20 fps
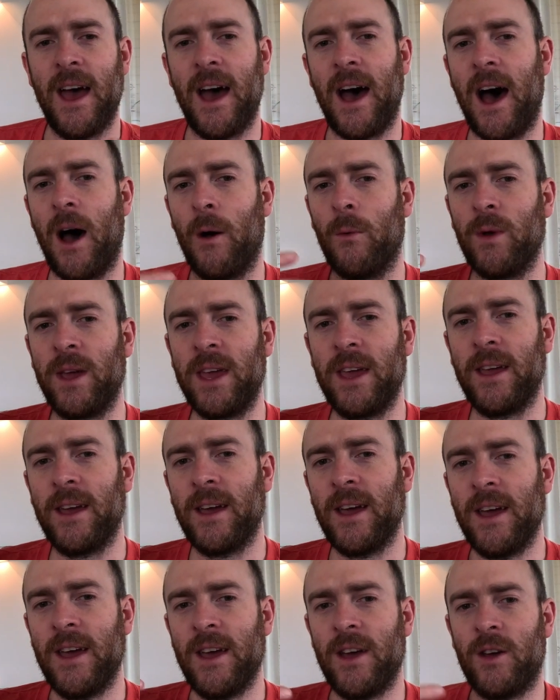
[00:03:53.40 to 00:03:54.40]
and
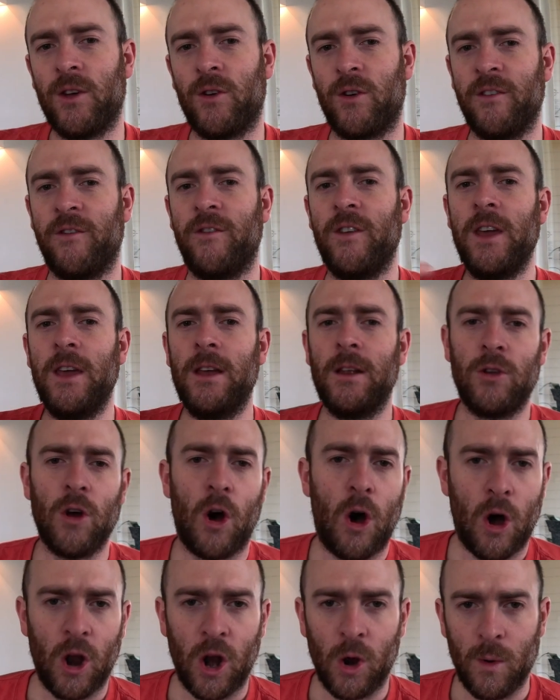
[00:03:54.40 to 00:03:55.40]
we revealed
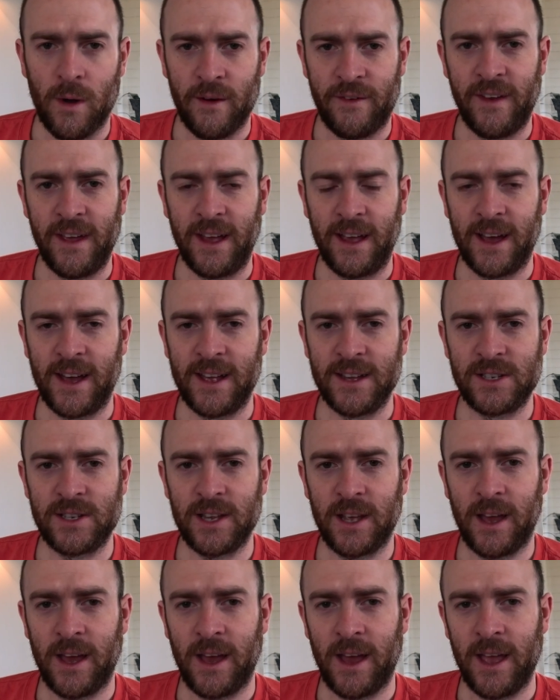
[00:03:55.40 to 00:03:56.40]
all our figures
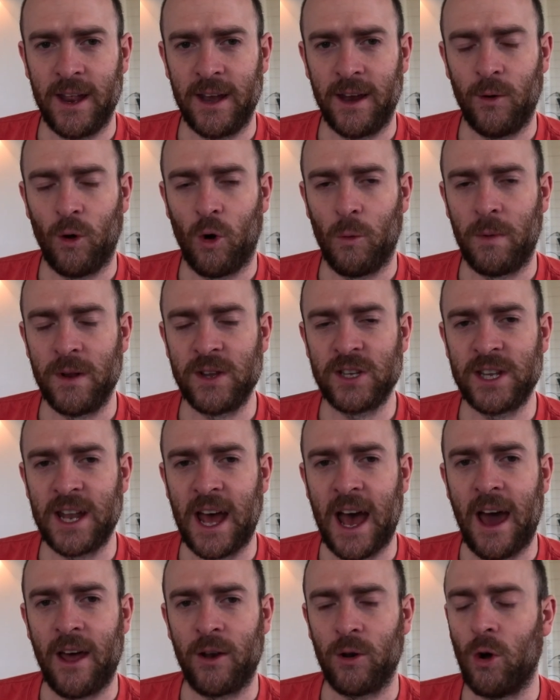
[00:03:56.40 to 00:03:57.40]
in an open
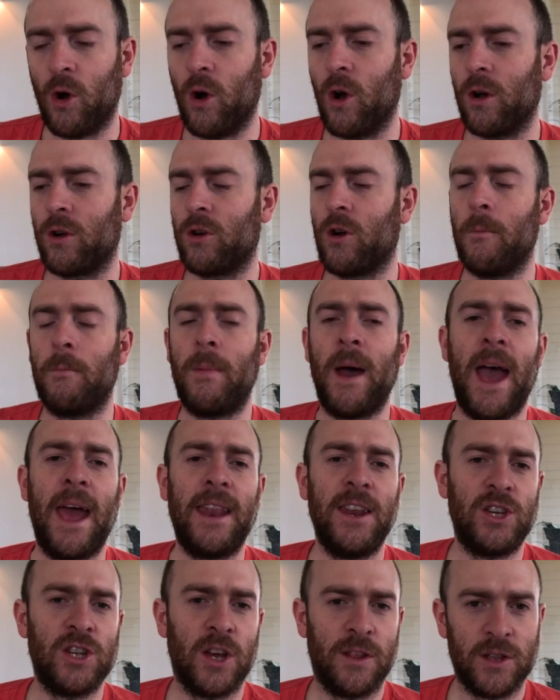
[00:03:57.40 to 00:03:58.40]
scenario,
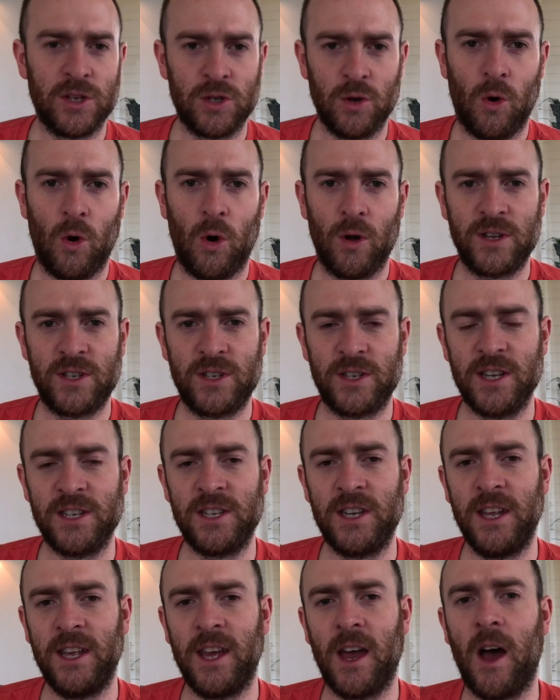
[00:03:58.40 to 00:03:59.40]
compared each other's notes to
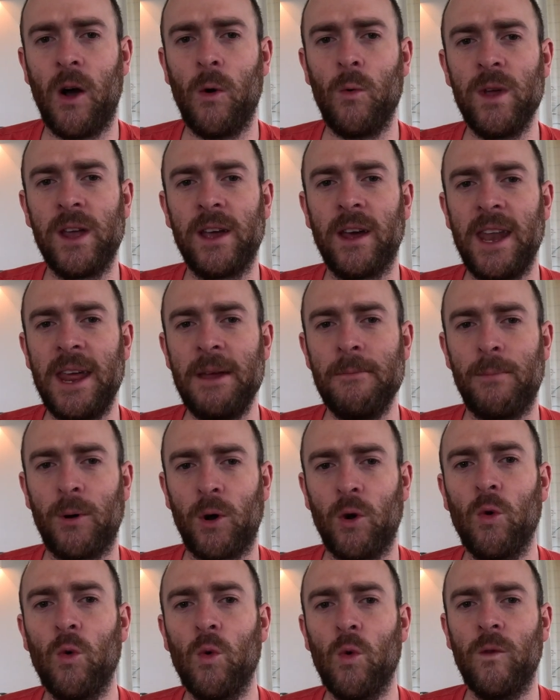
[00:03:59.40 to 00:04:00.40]
see how we can
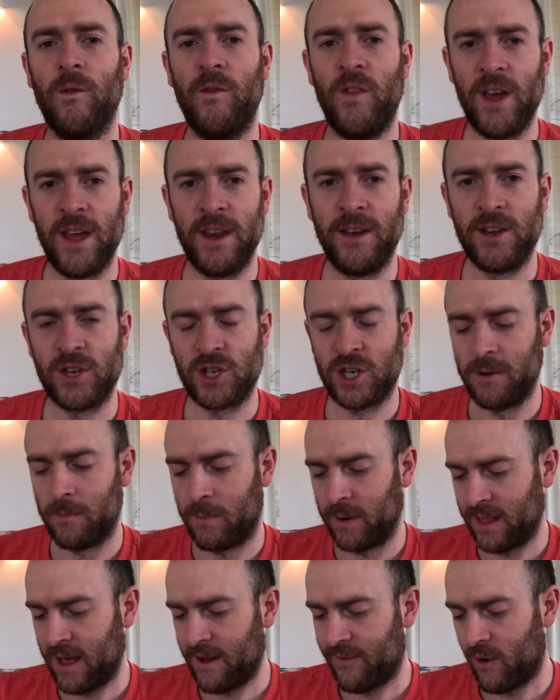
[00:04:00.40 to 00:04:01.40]
improve the industry and
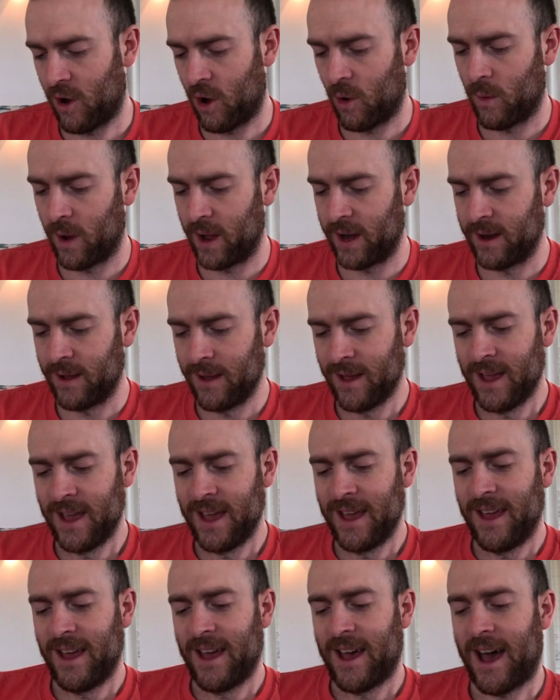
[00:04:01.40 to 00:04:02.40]
bring that forward.
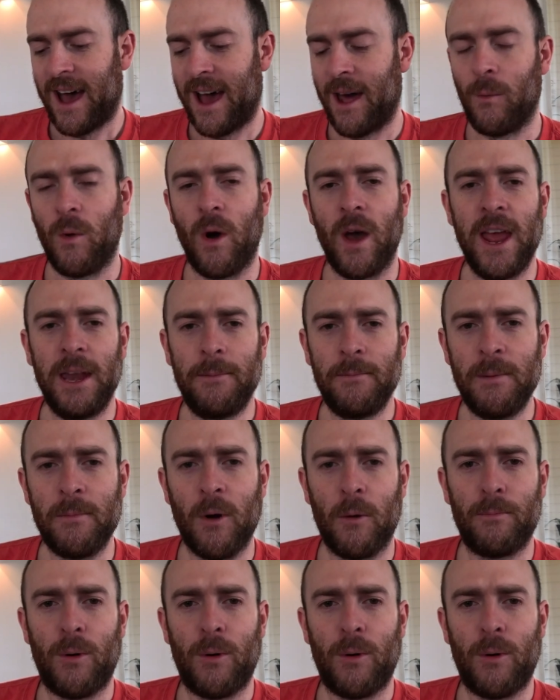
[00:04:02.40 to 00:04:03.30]
And what hit me about